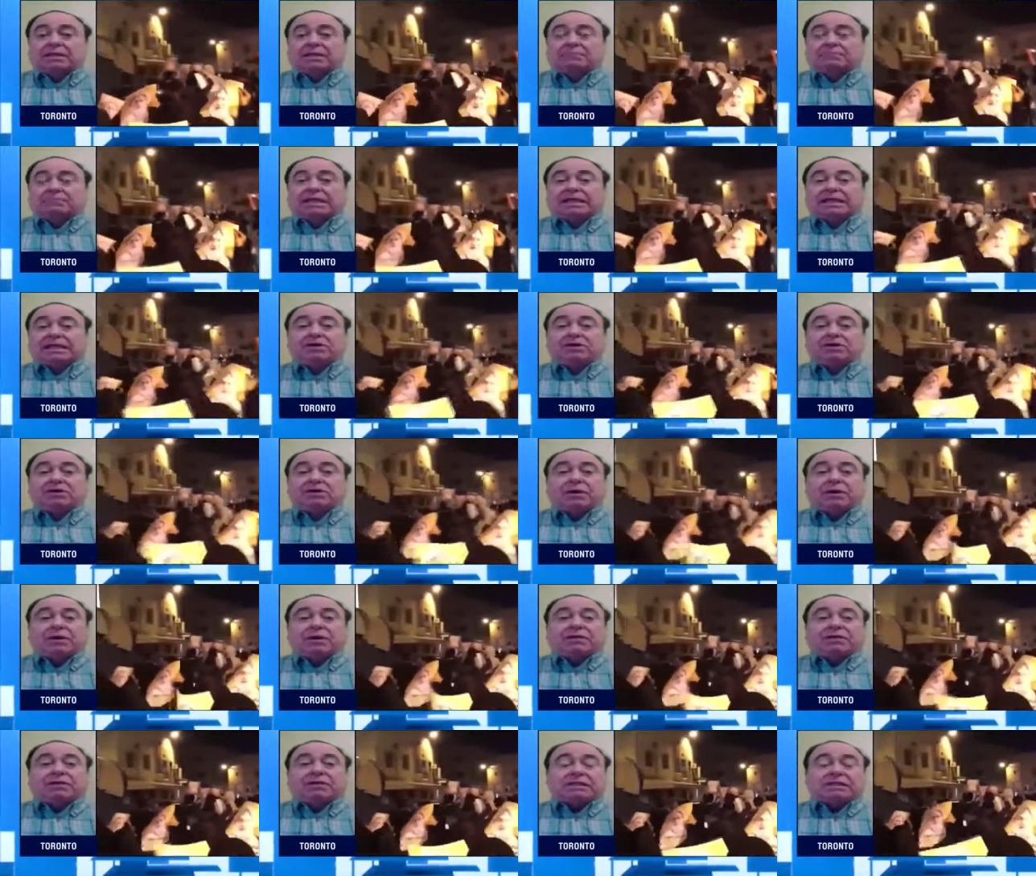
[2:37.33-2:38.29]
But as your
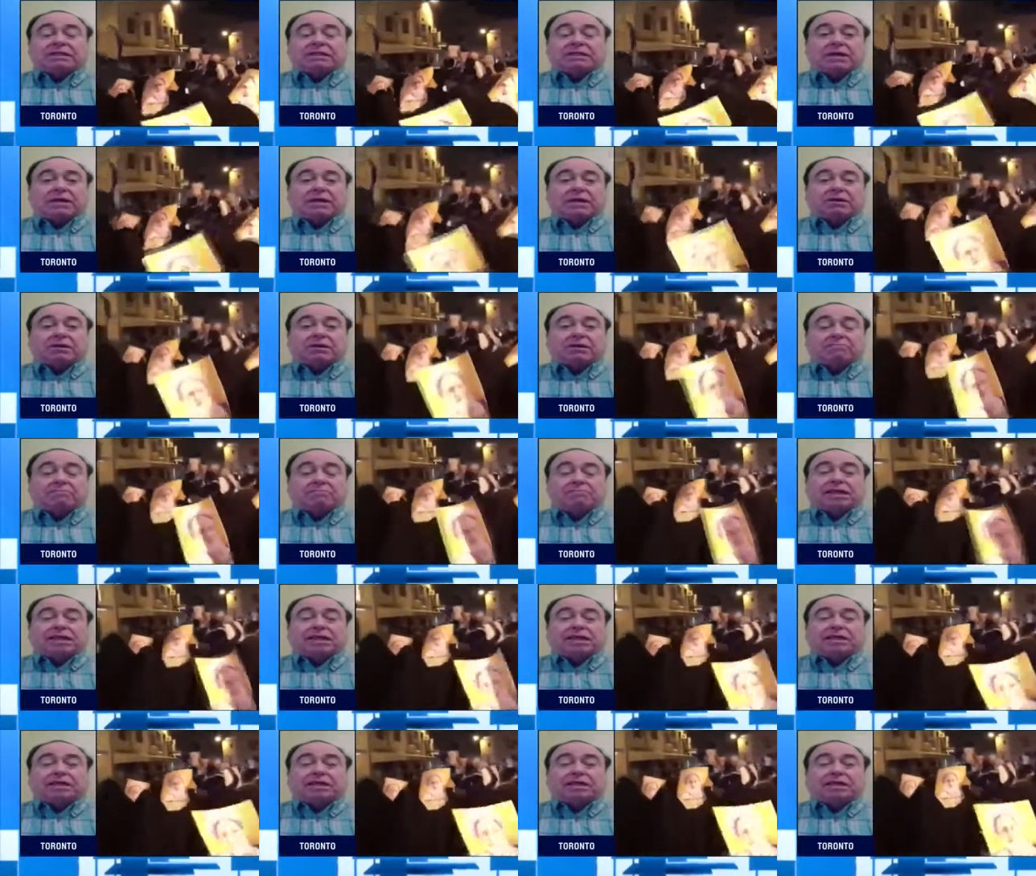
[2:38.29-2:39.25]
previous speaker
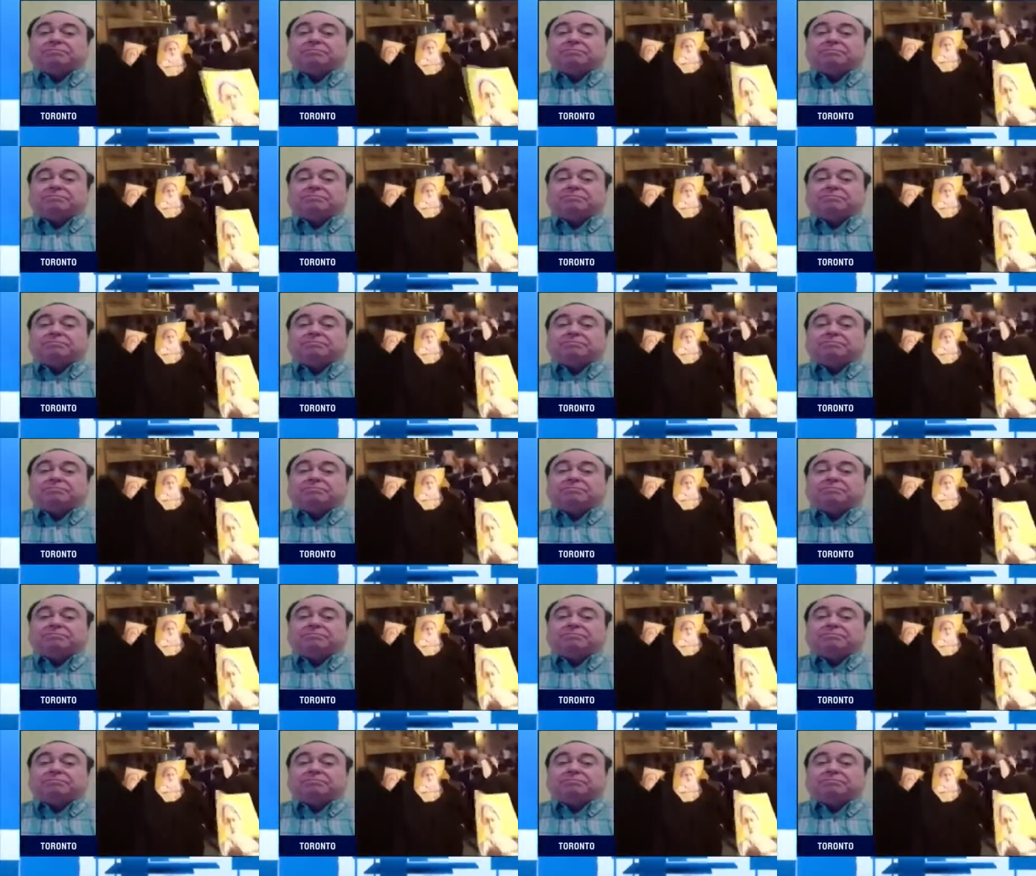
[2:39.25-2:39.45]
mentioned,